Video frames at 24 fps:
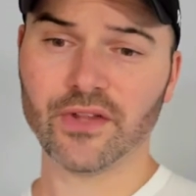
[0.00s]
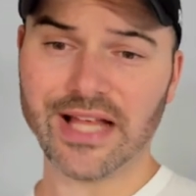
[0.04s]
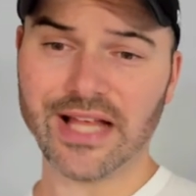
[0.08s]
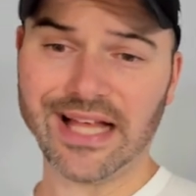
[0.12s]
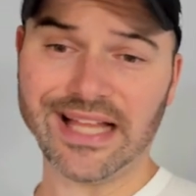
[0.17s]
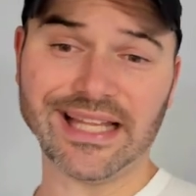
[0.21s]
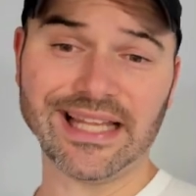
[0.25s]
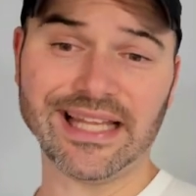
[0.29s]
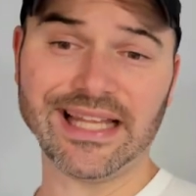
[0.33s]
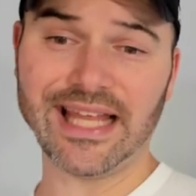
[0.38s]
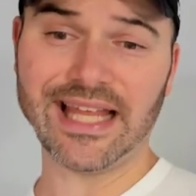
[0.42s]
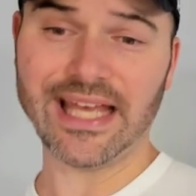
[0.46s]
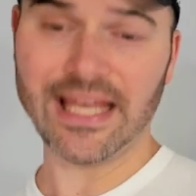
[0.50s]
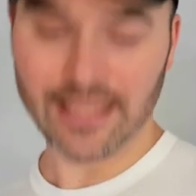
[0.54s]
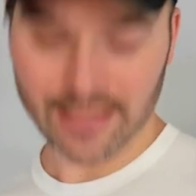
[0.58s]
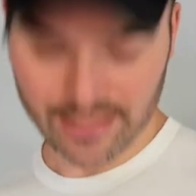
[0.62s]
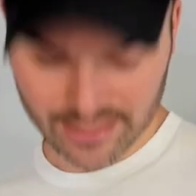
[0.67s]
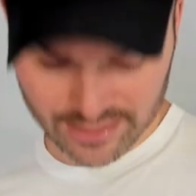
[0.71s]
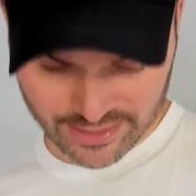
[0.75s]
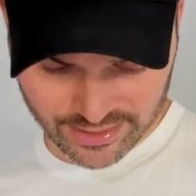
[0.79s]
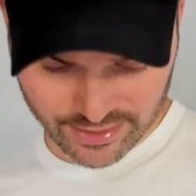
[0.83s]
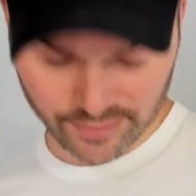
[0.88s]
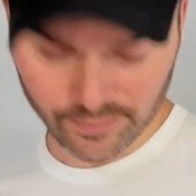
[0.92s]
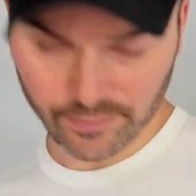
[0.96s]
that
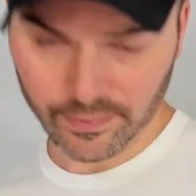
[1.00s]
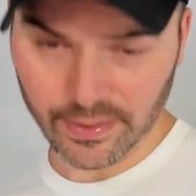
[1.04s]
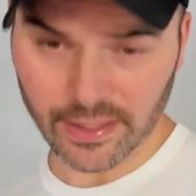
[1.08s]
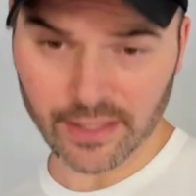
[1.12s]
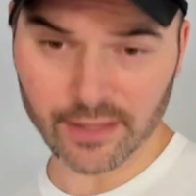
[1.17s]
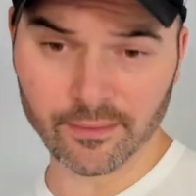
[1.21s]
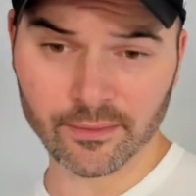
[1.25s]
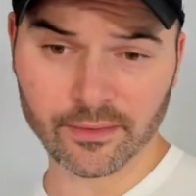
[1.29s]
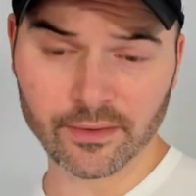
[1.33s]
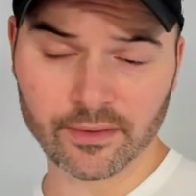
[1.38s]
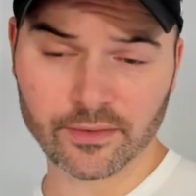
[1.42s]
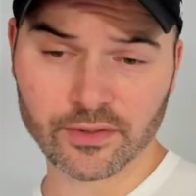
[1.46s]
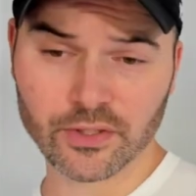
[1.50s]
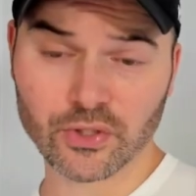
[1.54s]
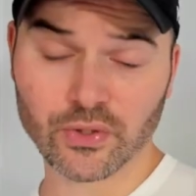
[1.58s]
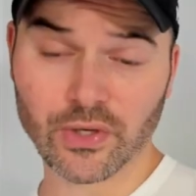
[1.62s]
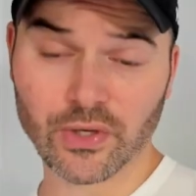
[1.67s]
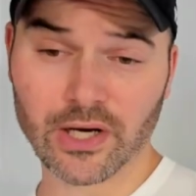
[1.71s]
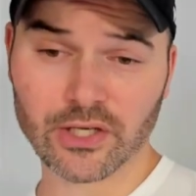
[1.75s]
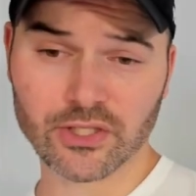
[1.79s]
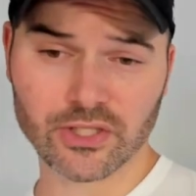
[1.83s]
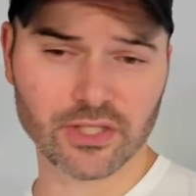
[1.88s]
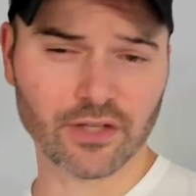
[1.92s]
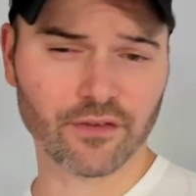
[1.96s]
lengthen and
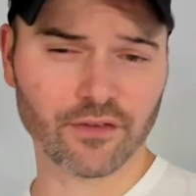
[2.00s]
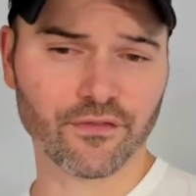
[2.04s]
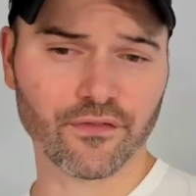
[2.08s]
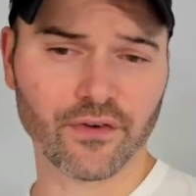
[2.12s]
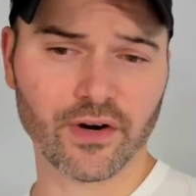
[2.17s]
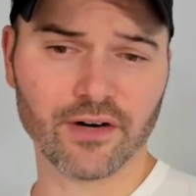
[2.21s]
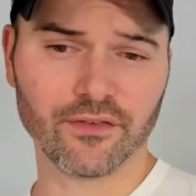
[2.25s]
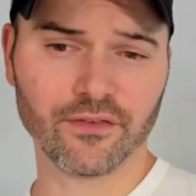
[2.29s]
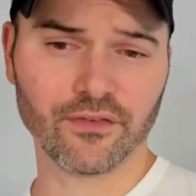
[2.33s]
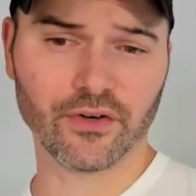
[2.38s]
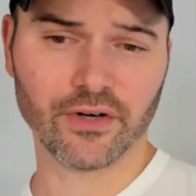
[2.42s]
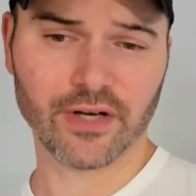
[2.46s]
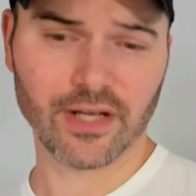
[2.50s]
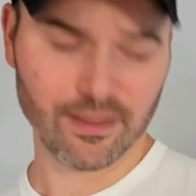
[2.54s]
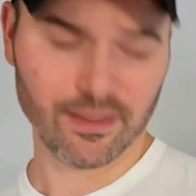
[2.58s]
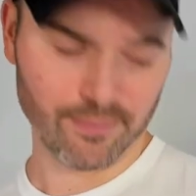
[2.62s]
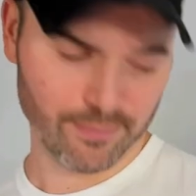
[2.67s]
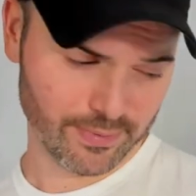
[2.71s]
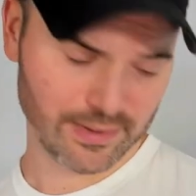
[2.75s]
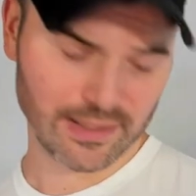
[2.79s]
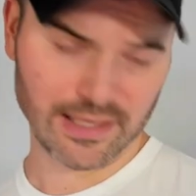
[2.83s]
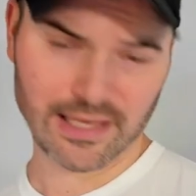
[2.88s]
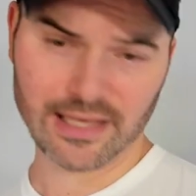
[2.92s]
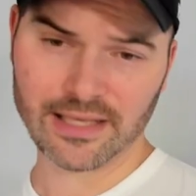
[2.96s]
stretch in the front of your
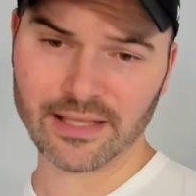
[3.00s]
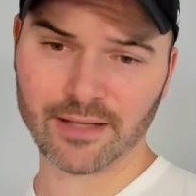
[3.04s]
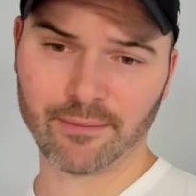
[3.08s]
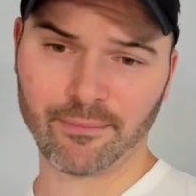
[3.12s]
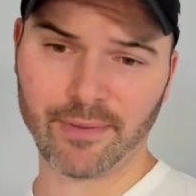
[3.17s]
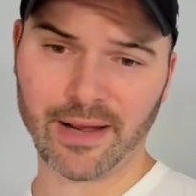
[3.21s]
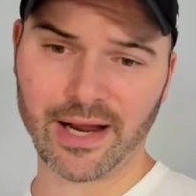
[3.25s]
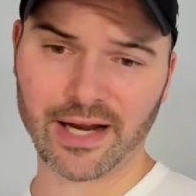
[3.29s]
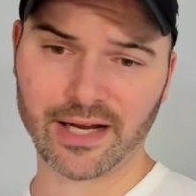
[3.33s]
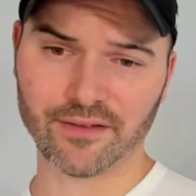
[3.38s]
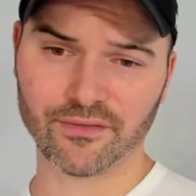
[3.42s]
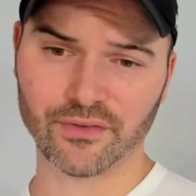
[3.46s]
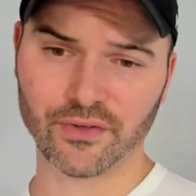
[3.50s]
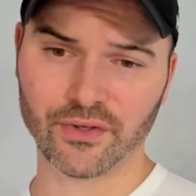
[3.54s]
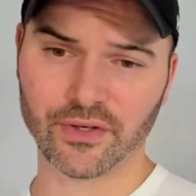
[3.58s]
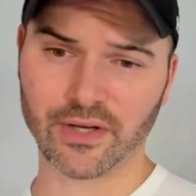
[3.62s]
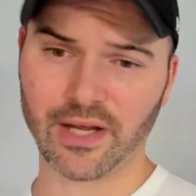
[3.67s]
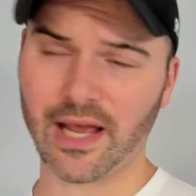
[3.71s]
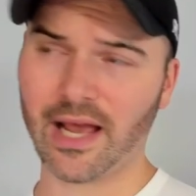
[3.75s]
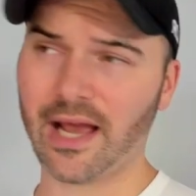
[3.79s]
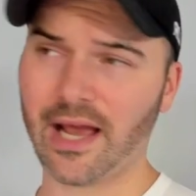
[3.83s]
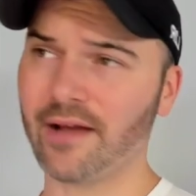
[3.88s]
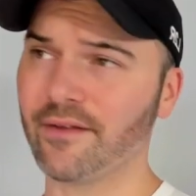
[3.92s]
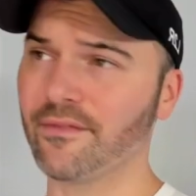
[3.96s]
hip and in the back of your
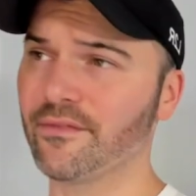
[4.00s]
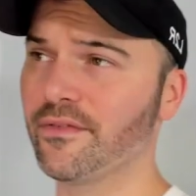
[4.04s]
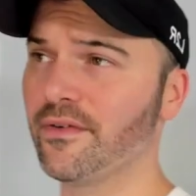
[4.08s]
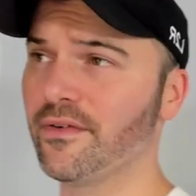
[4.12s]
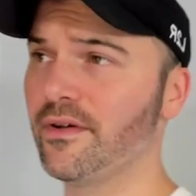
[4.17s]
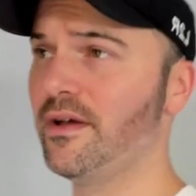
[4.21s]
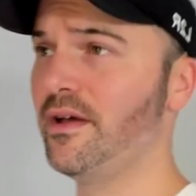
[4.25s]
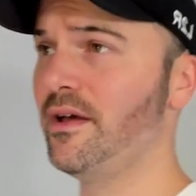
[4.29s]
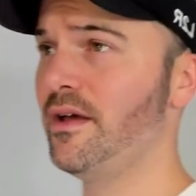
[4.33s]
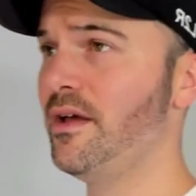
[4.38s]
calf.